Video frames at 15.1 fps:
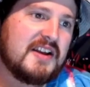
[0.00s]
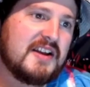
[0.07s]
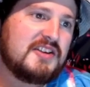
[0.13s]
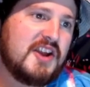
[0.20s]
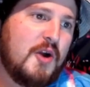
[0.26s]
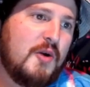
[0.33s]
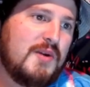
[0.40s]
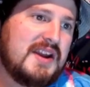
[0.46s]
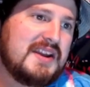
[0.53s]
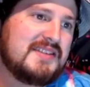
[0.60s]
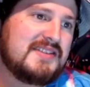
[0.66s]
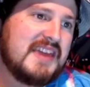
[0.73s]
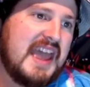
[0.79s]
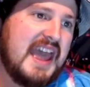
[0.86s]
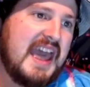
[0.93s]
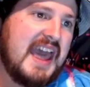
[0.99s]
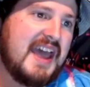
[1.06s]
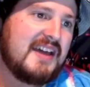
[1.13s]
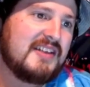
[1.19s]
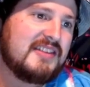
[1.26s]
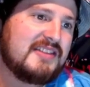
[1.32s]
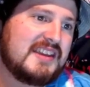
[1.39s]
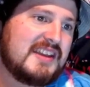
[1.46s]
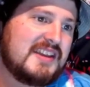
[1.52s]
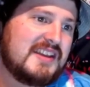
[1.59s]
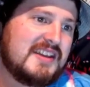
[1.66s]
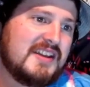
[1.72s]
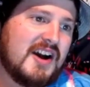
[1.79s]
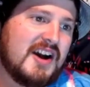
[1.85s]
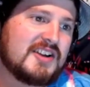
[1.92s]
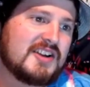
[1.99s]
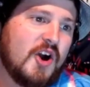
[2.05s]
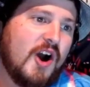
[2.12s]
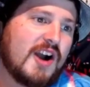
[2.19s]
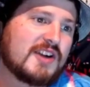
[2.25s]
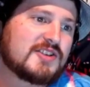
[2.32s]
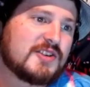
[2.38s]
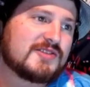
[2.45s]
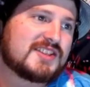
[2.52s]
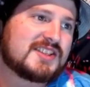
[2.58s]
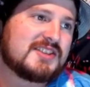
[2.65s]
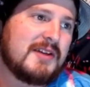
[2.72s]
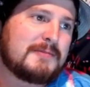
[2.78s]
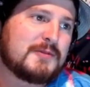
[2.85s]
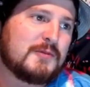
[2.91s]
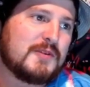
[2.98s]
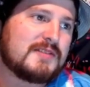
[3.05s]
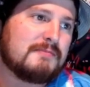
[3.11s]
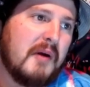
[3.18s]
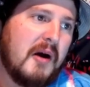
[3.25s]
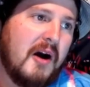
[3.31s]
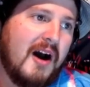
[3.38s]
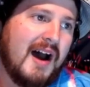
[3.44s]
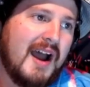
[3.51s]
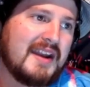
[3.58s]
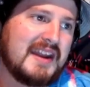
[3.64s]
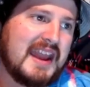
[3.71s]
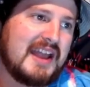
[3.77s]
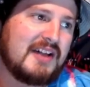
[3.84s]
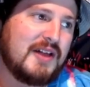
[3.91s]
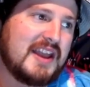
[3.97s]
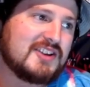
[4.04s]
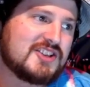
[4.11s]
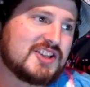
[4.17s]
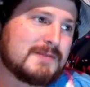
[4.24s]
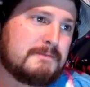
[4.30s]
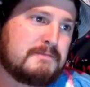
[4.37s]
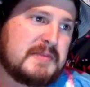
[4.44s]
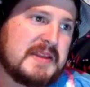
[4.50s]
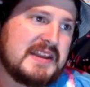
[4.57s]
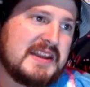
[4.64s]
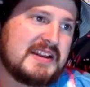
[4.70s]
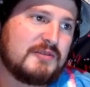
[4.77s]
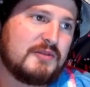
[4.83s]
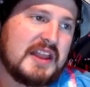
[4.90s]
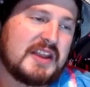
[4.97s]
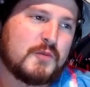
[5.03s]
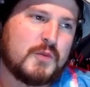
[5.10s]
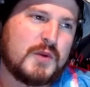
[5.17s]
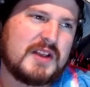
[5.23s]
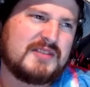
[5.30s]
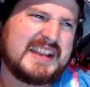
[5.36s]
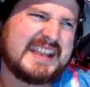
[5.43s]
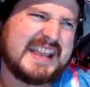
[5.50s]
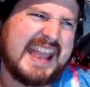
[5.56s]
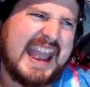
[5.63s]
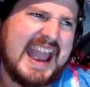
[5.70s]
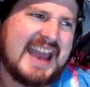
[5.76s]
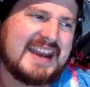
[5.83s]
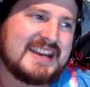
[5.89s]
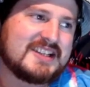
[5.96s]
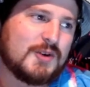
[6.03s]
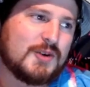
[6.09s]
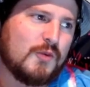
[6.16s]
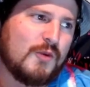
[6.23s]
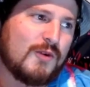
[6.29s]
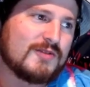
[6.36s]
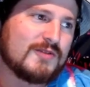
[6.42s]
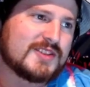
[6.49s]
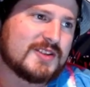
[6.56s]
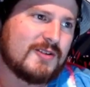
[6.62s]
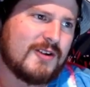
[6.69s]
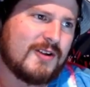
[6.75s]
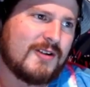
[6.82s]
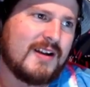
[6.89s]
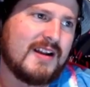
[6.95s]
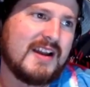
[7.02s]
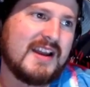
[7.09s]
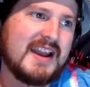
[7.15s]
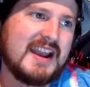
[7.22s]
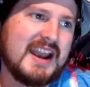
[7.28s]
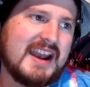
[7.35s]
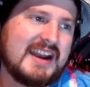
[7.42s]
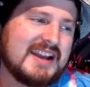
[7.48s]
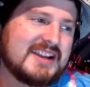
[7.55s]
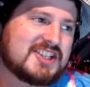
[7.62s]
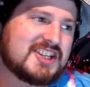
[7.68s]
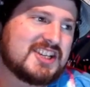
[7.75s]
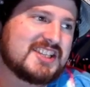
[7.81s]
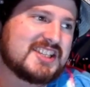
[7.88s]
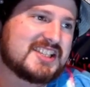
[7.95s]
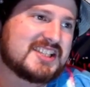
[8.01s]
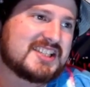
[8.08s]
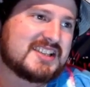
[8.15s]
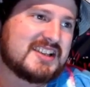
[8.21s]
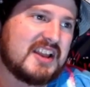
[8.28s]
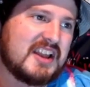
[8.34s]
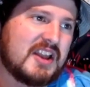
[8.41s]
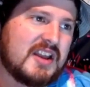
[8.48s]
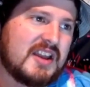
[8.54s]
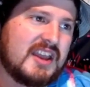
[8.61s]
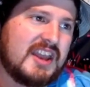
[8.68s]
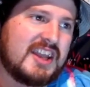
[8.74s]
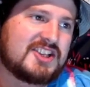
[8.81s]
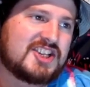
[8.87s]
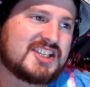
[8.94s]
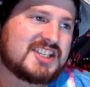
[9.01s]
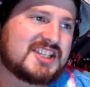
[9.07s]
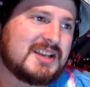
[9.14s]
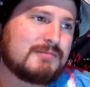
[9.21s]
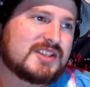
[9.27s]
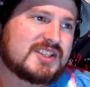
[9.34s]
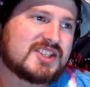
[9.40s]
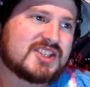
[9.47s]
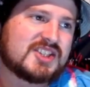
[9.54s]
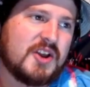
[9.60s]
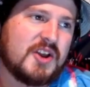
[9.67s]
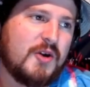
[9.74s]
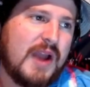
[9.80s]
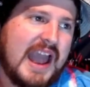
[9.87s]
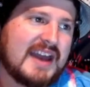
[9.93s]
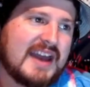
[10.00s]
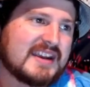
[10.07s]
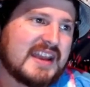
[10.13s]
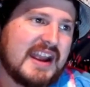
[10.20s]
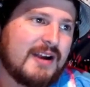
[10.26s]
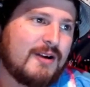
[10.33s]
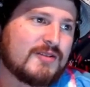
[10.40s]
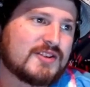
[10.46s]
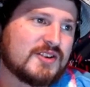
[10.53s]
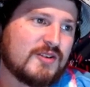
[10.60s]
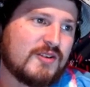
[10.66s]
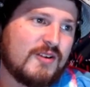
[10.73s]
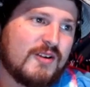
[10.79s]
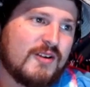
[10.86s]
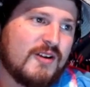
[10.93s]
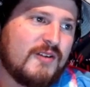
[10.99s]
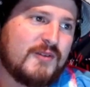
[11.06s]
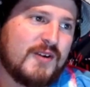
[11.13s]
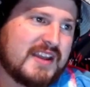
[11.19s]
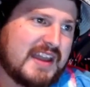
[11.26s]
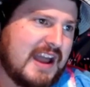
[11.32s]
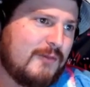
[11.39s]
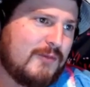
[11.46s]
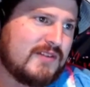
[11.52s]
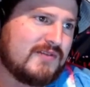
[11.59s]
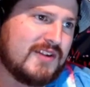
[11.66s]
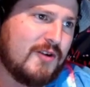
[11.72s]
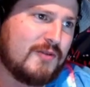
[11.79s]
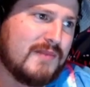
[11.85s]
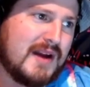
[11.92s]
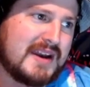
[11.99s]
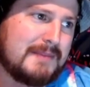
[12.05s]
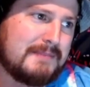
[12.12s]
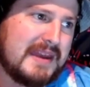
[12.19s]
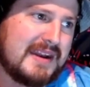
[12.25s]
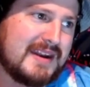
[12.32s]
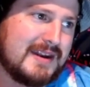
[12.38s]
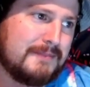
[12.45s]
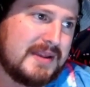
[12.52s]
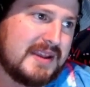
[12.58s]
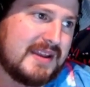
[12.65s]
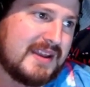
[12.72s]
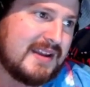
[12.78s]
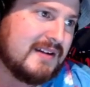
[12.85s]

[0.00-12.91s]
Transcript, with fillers: knowing that the uh doctor slept with Bond, and then just being, like, really catty towards her. And it's just, it just seems so out of character of like how we've known Moneypenny to be.